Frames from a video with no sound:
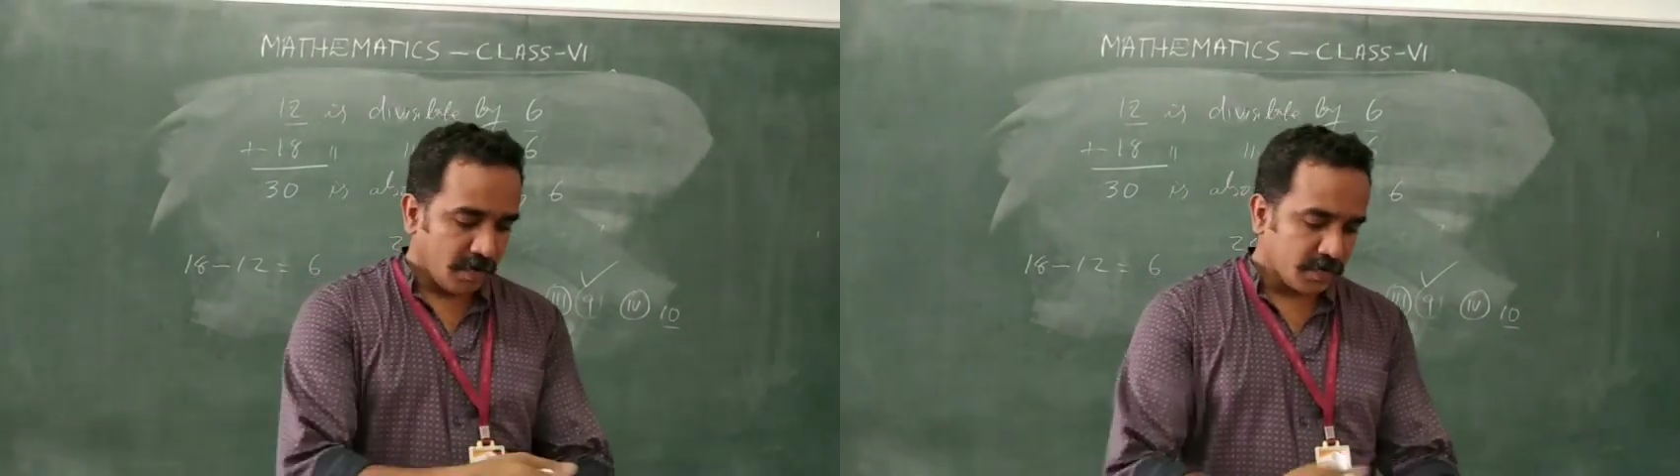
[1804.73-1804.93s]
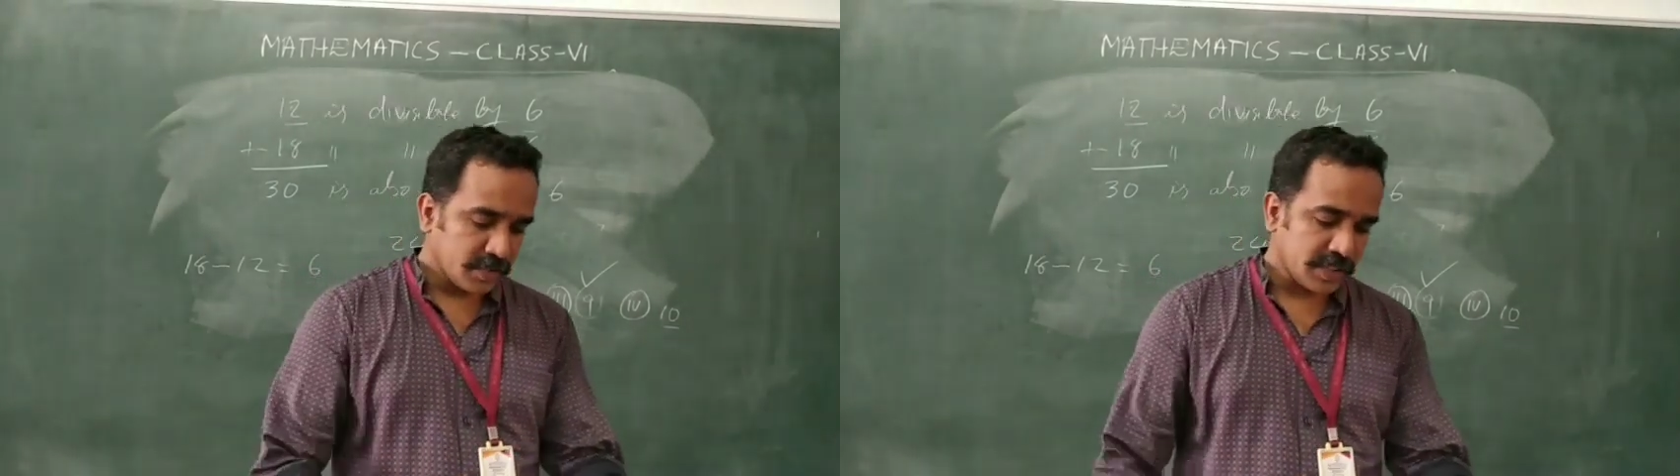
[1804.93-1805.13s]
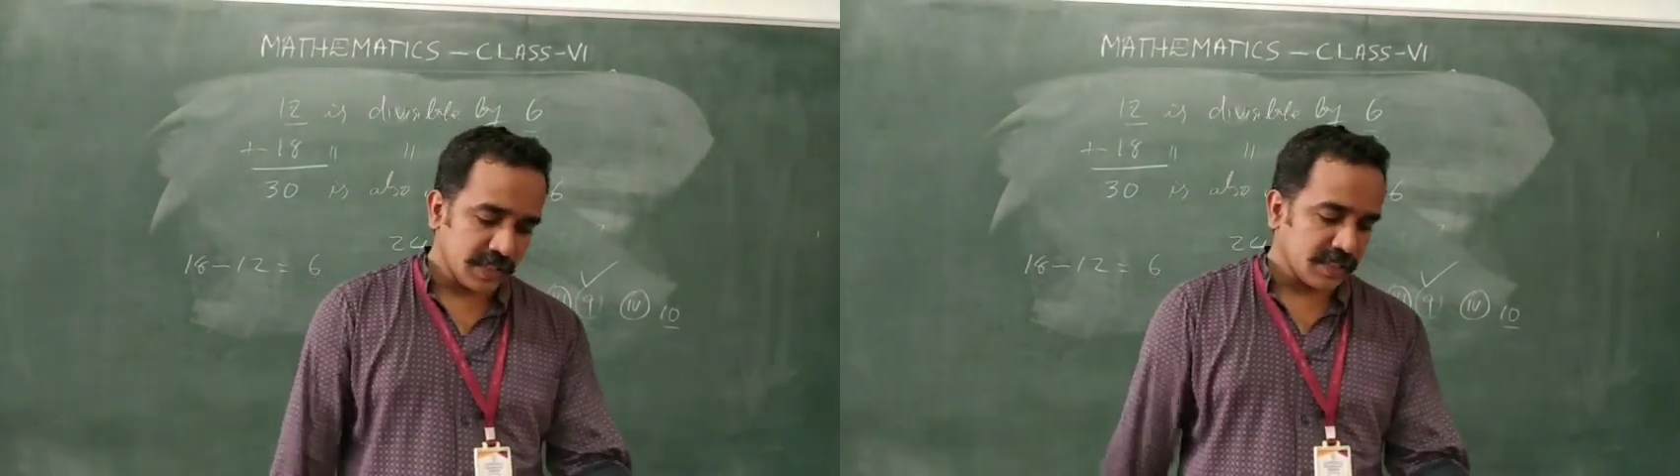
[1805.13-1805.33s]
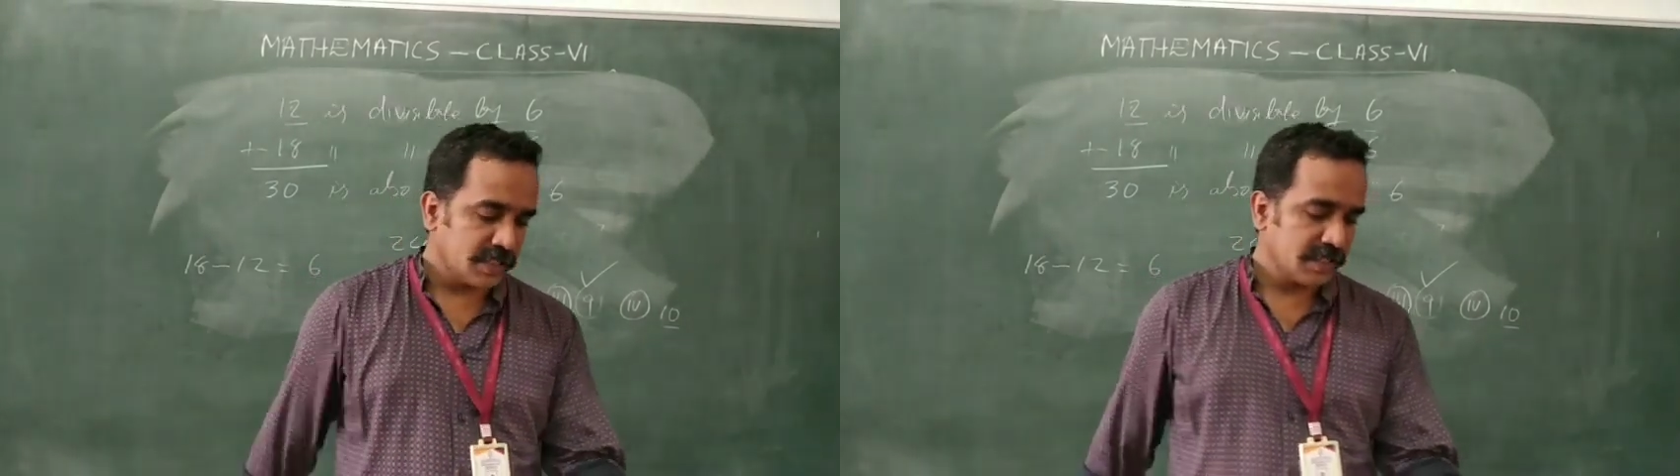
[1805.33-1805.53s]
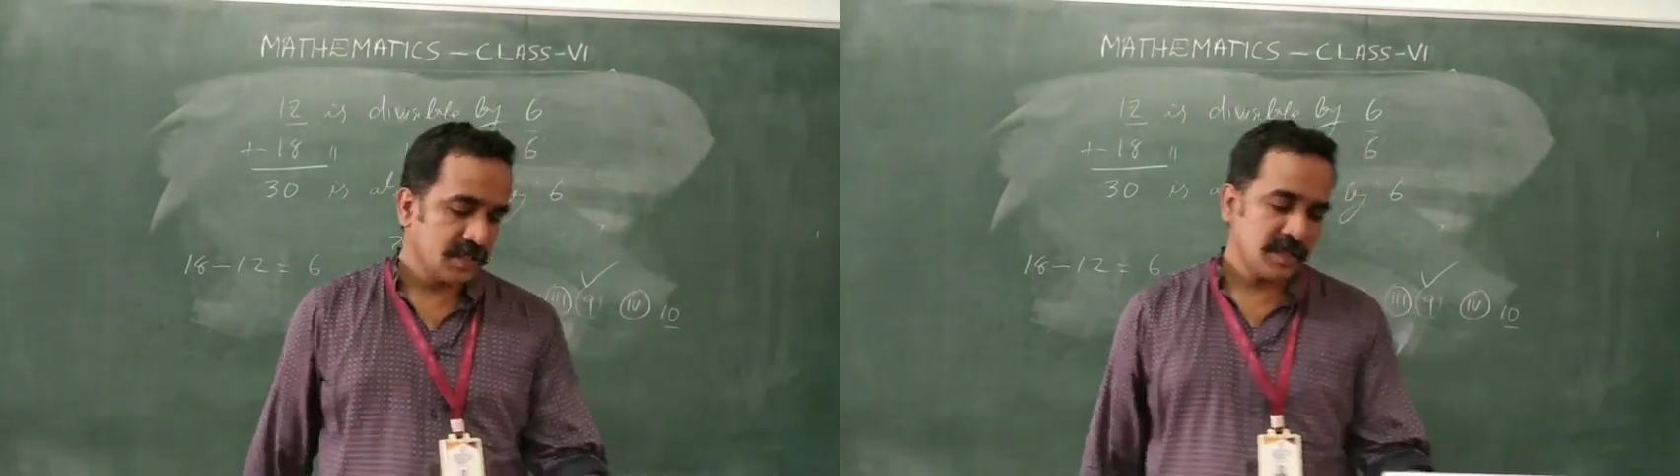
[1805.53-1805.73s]
all
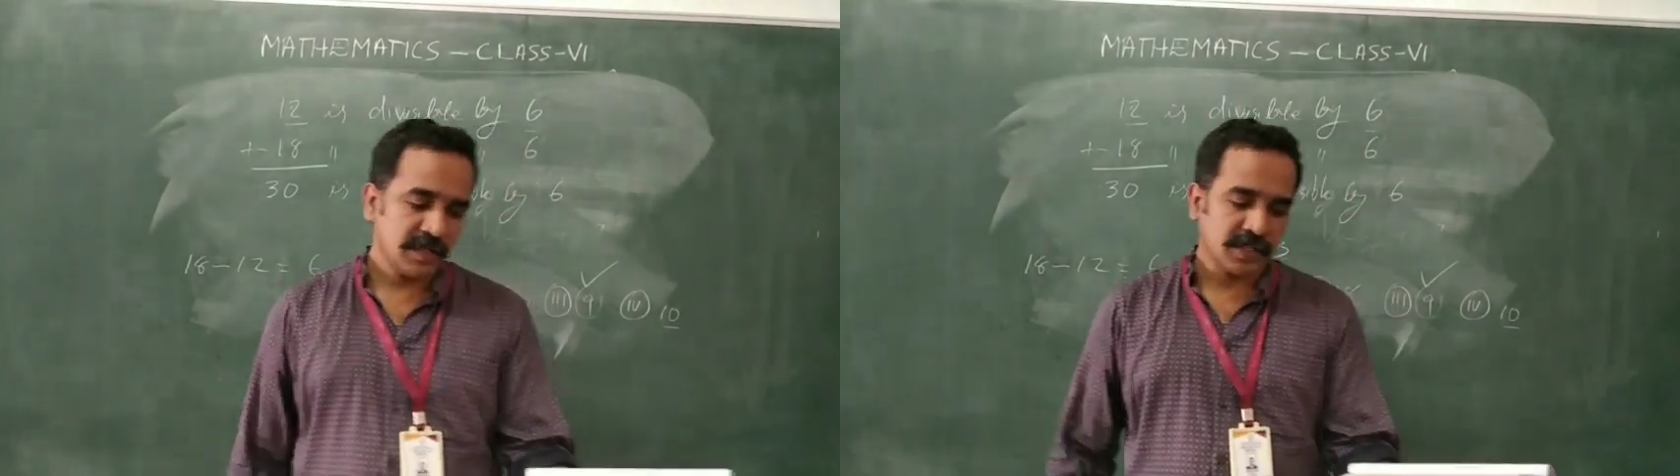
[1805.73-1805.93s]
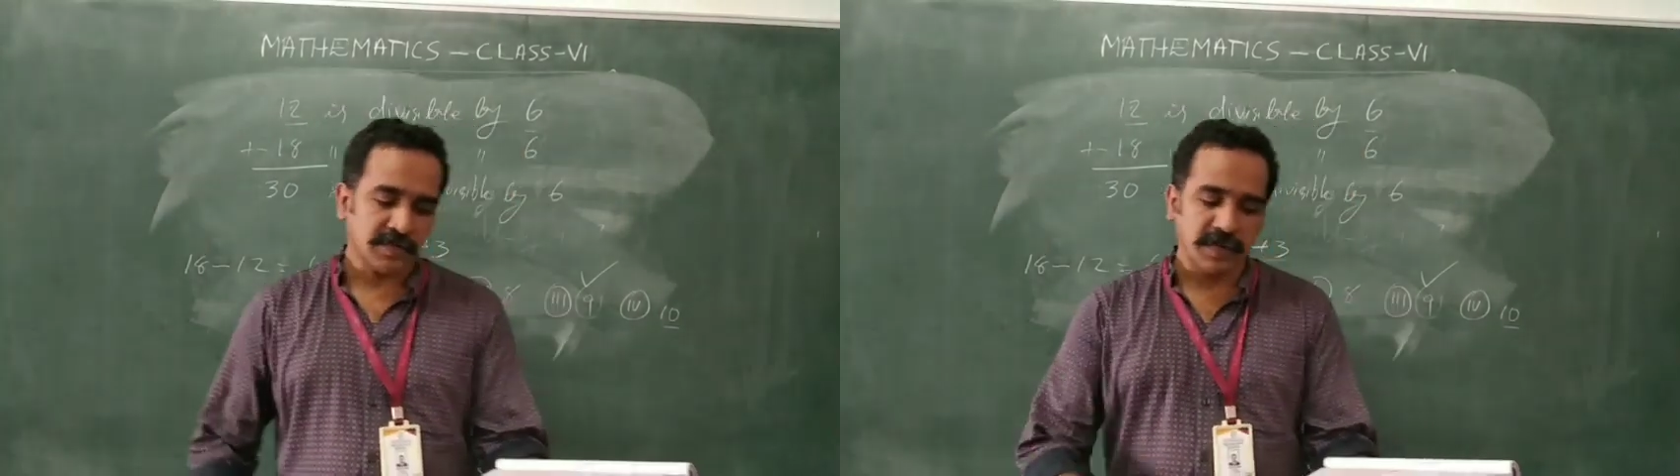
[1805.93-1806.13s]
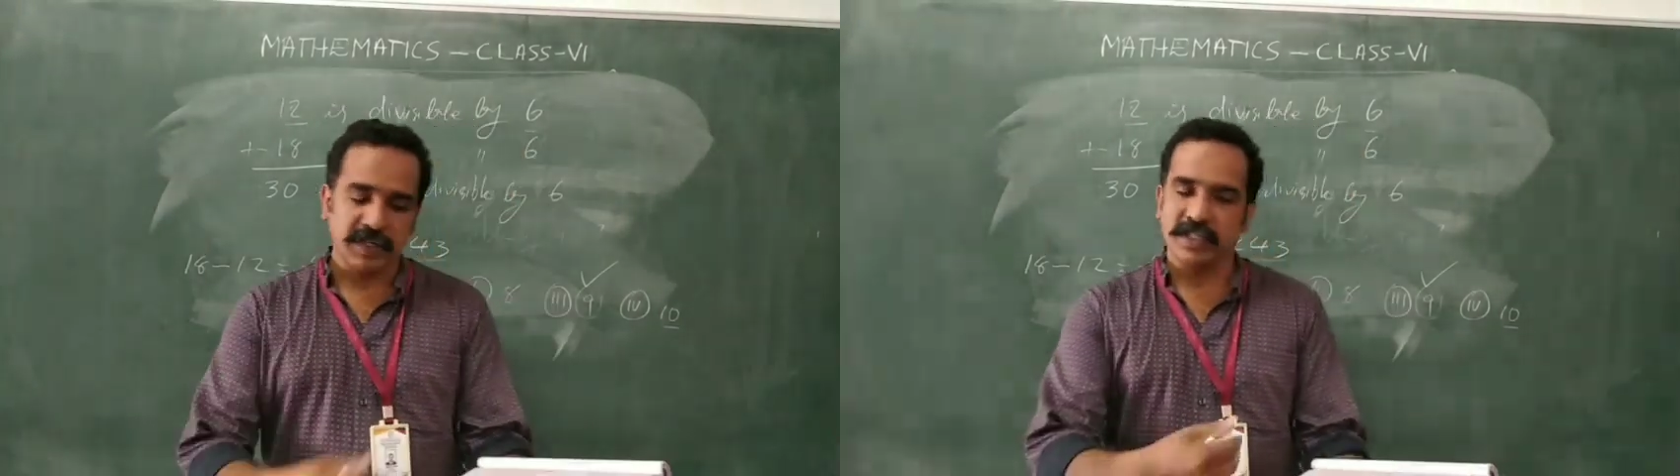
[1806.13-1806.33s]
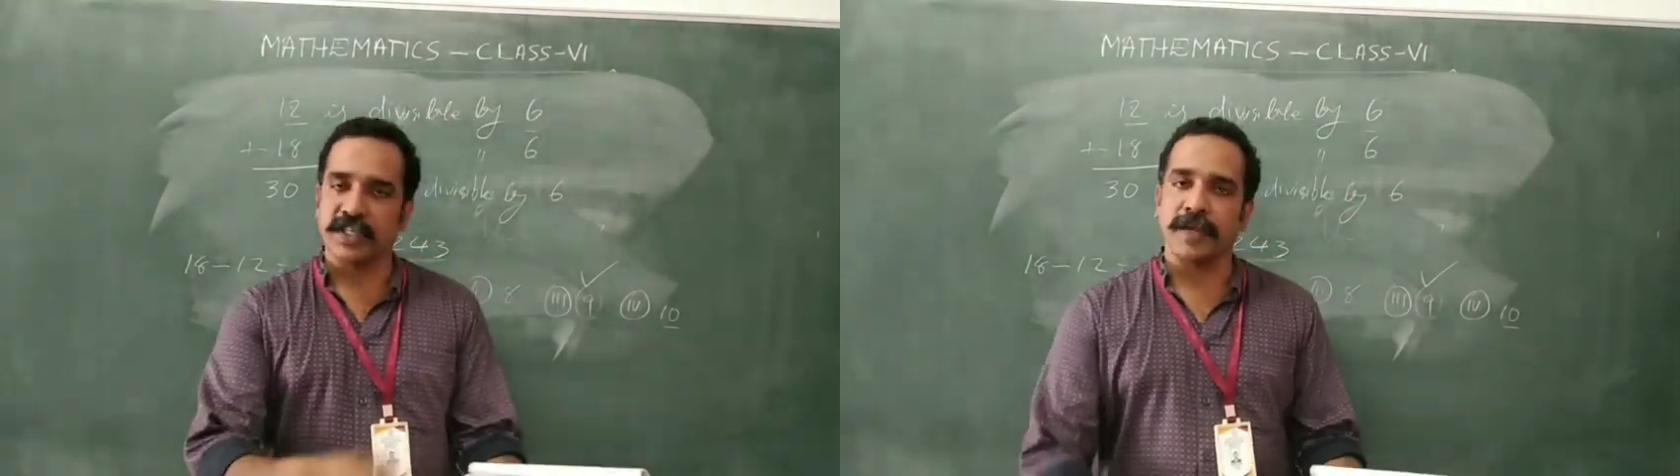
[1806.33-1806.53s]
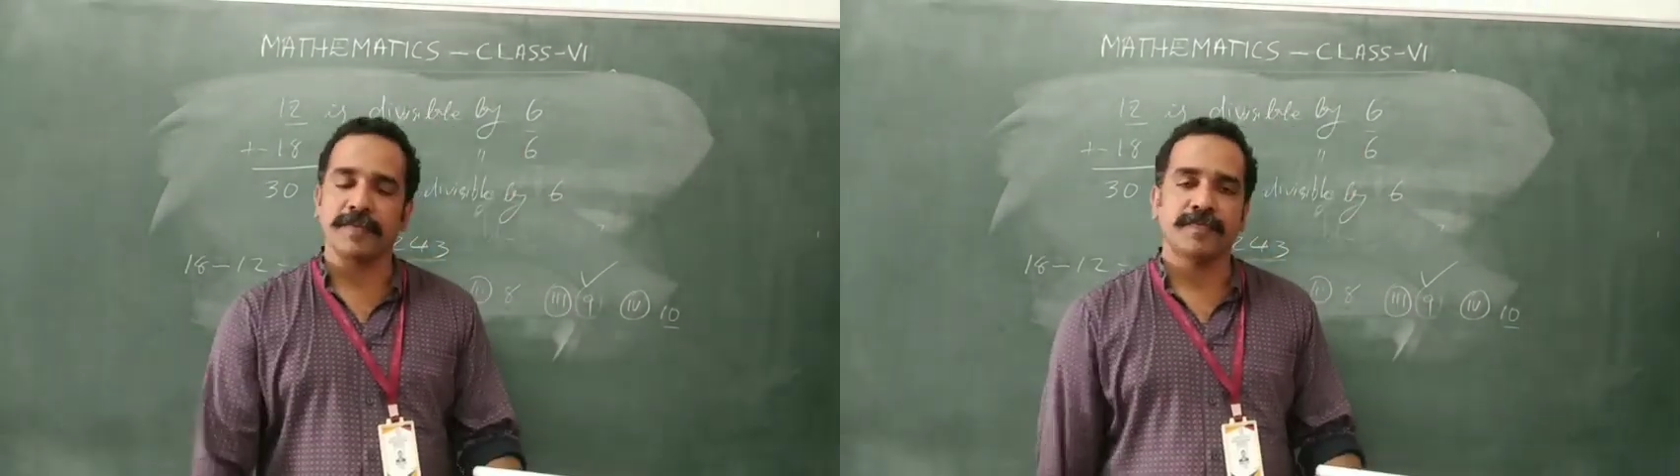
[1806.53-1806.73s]
questions somewhat
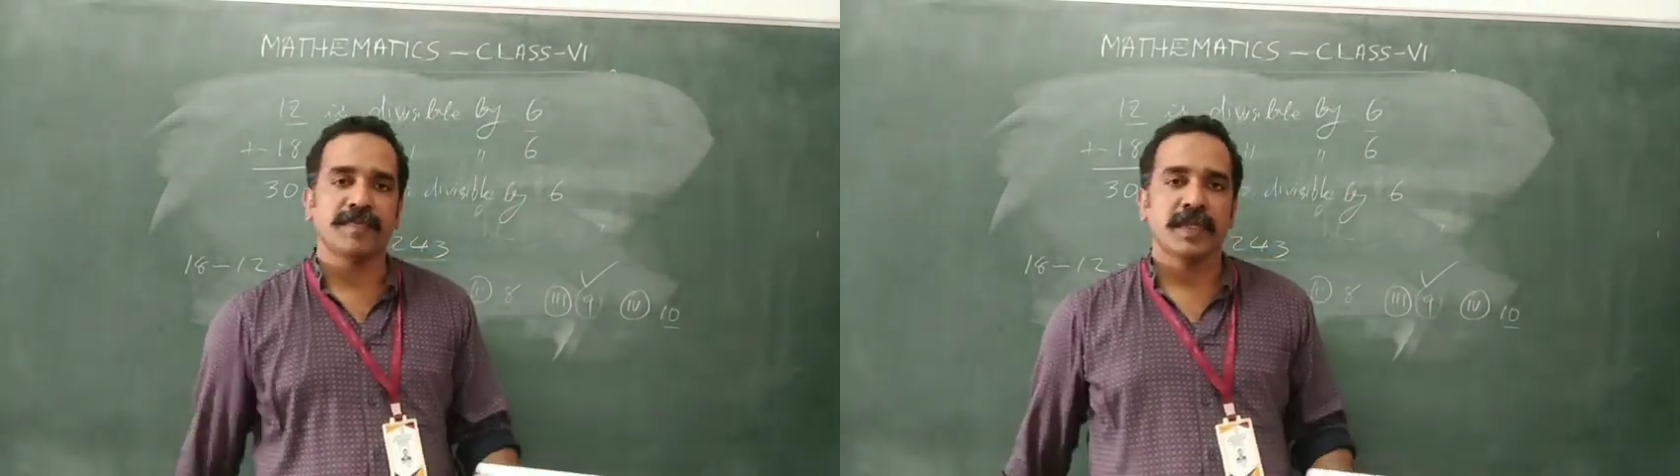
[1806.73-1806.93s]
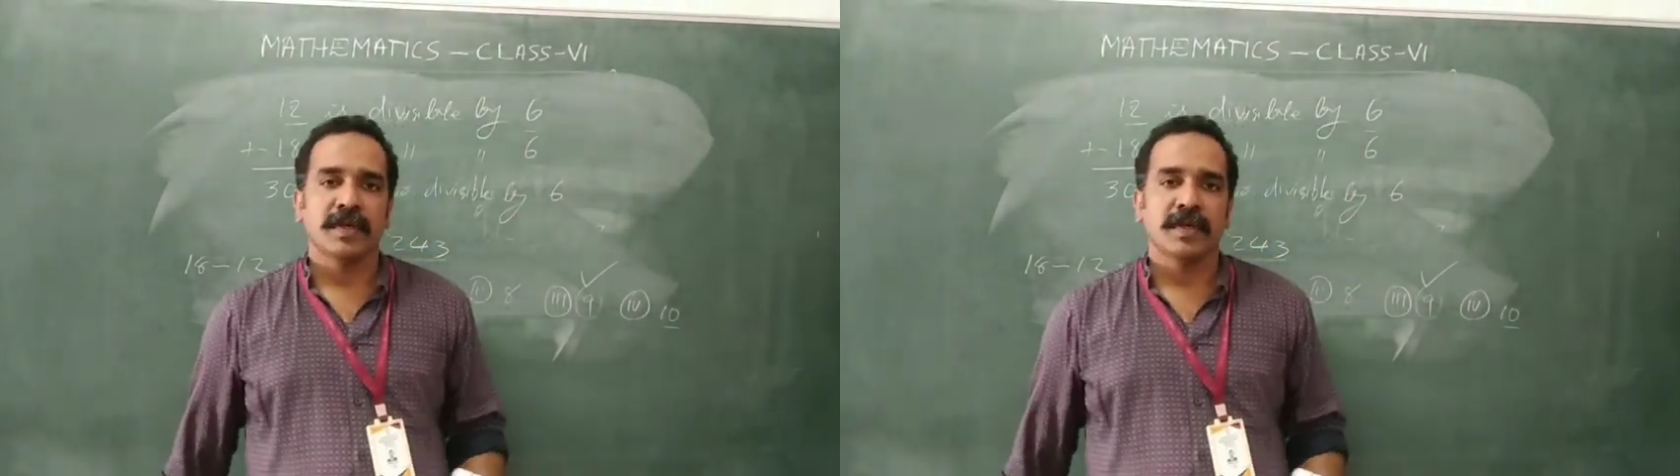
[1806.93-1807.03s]
same.